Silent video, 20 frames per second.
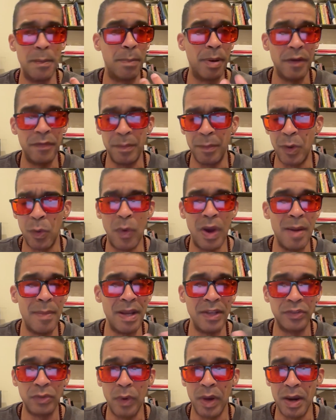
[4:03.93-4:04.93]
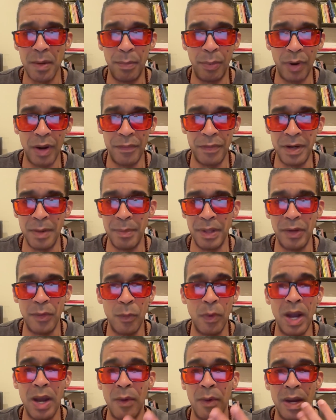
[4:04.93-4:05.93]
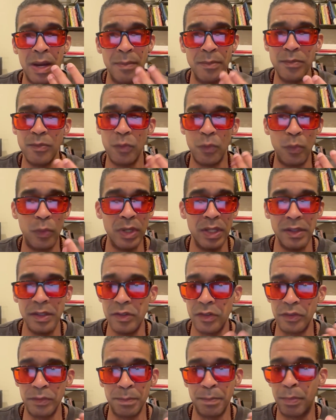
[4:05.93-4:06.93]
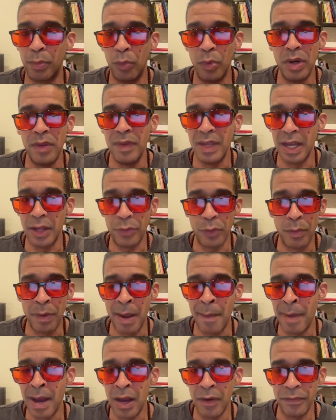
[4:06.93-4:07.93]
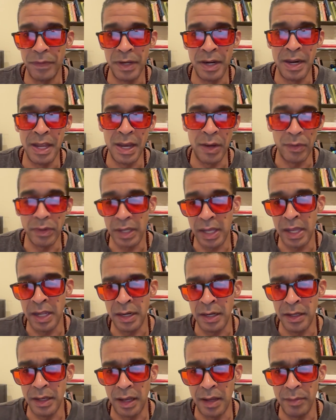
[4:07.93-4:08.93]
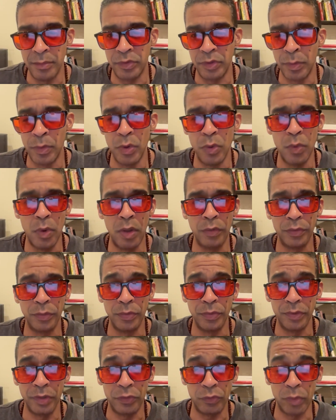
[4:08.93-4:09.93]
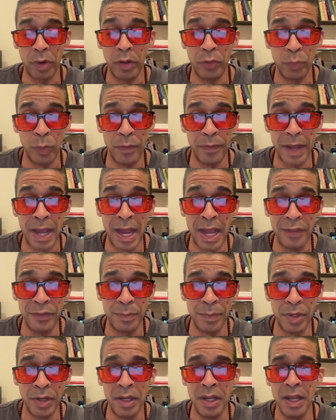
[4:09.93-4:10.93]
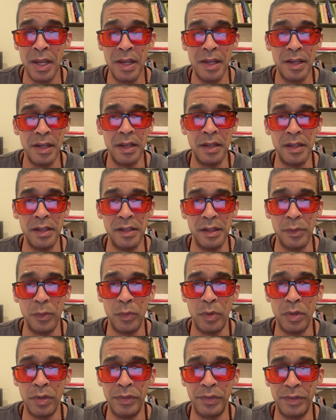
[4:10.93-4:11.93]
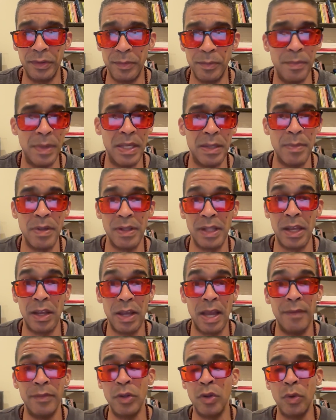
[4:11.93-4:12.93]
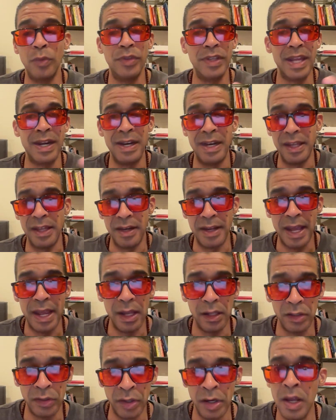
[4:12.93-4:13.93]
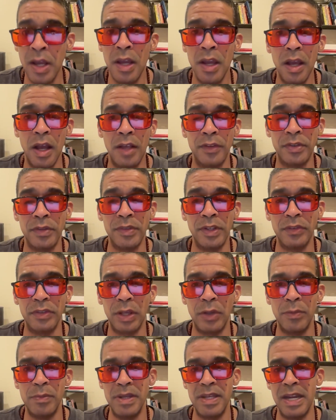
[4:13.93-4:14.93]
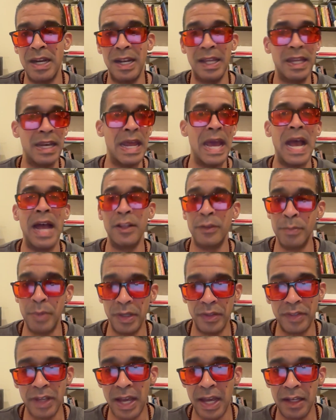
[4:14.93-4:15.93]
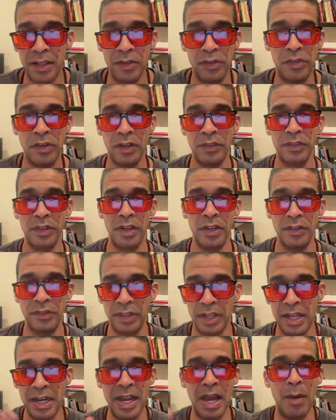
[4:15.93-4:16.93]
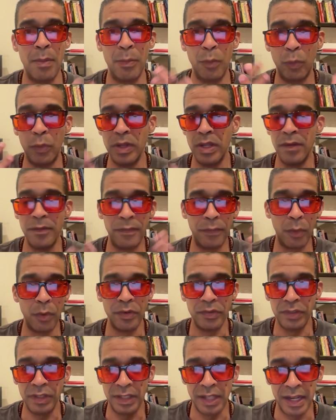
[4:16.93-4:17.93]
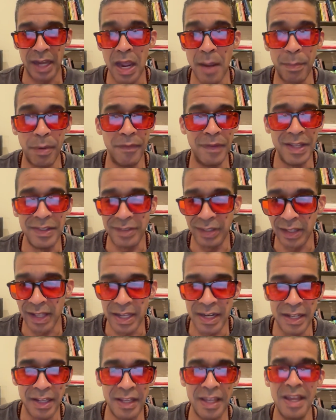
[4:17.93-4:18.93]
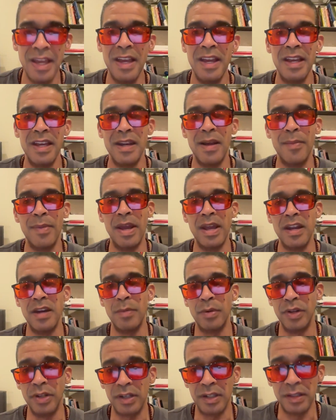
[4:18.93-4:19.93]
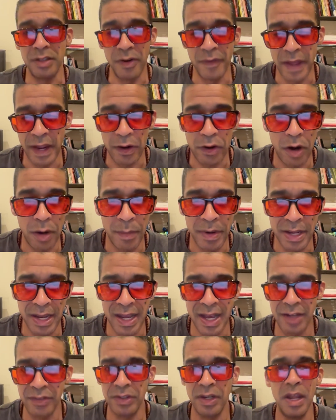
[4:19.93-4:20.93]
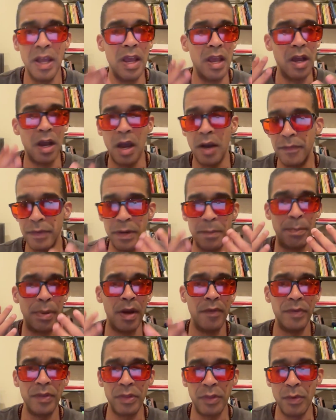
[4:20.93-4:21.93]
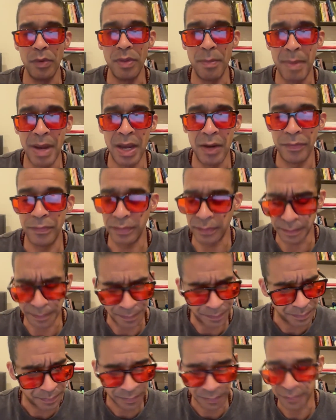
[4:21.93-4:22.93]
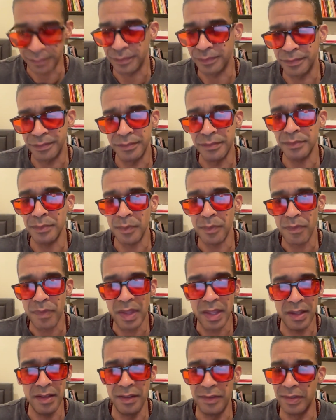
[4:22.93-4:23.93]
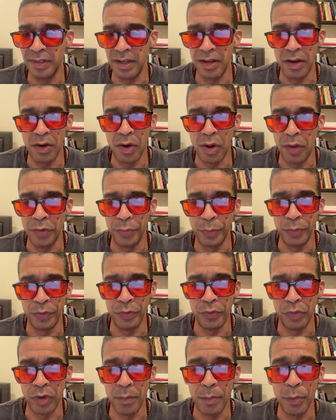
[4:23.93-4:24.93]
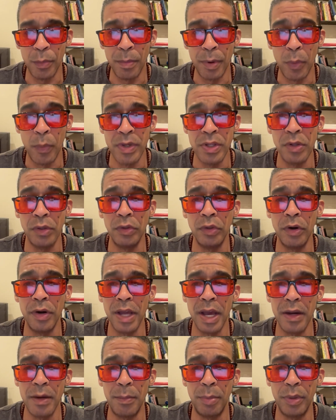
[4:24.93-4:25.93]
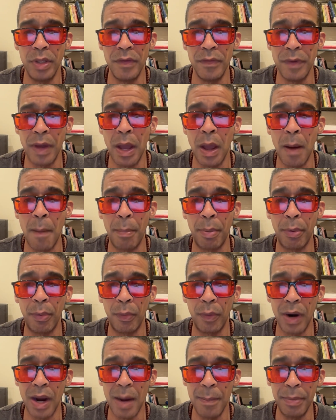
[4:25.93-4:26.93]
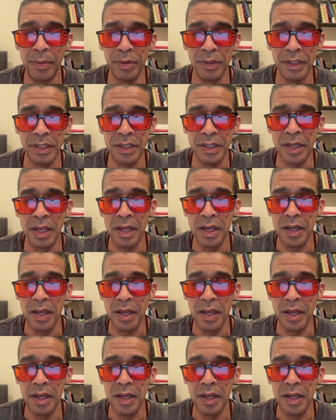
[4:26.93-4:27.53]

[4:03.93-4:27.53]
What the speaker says: puffing. I'm like, why am I so out of breath? And I'm like, wow, I'm really just breathing out through my mouth in and out. And someone who also struggles with asthma, it was making me like having to go to get an inhaler. Sometimes I would be getting like an asthma attack just because now I'm reinforcing, like hyperventilating, and I'm not able to clear that carbon dioxide, huffing and puffing through the mouth. It's all sorts of trouble. But when you learn how to breathe properly,